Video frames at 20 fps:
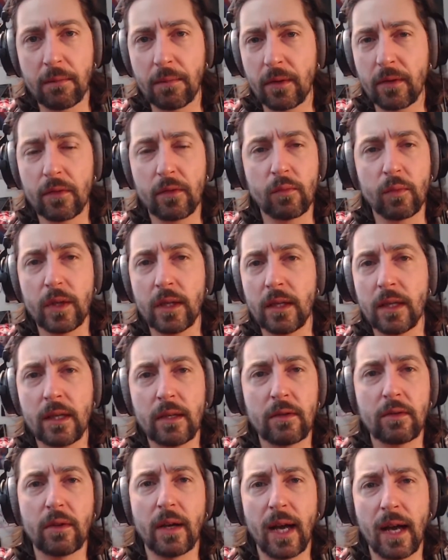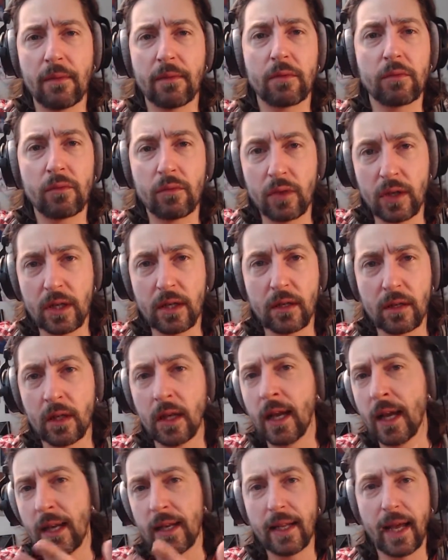Because we need to have a real
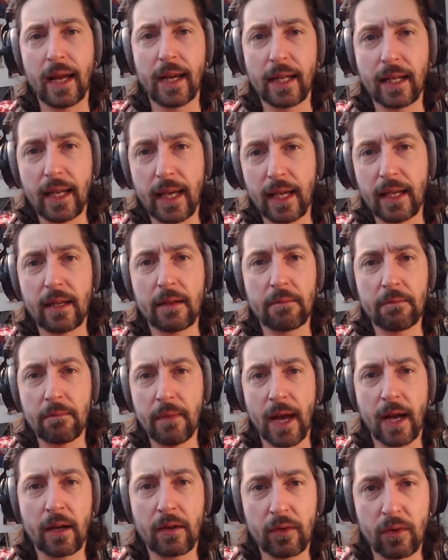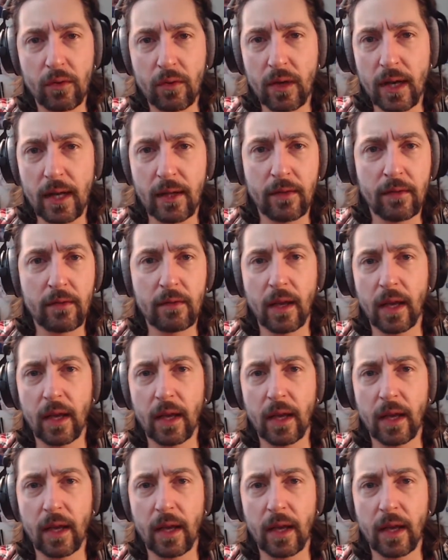dedicated macro lens,